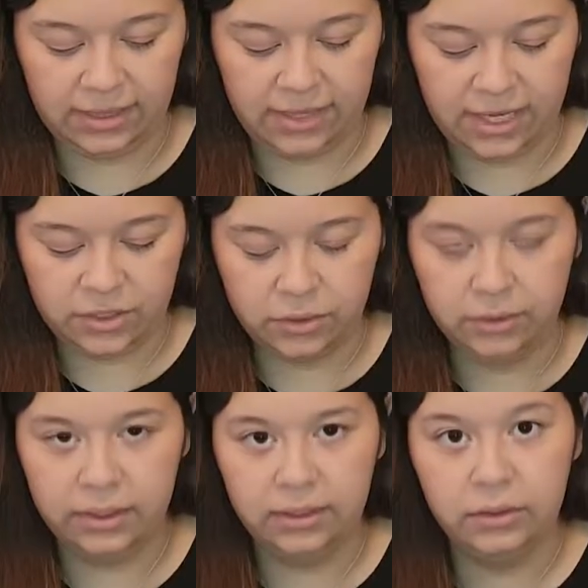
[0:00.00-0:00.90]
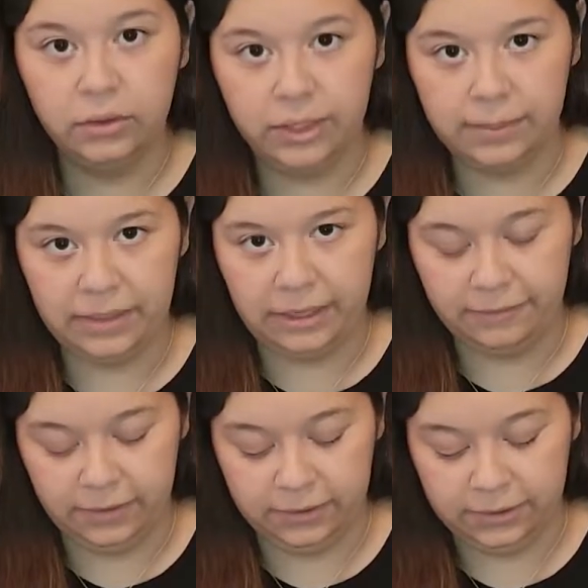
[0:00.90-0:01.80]
they do look a little creepy at
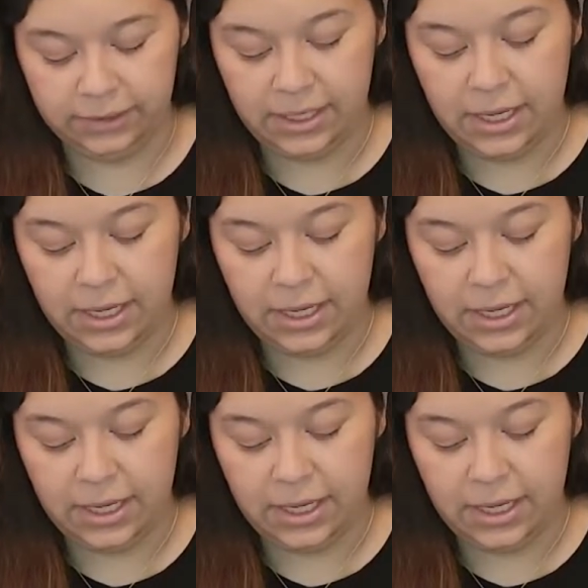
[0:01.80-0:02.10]
first,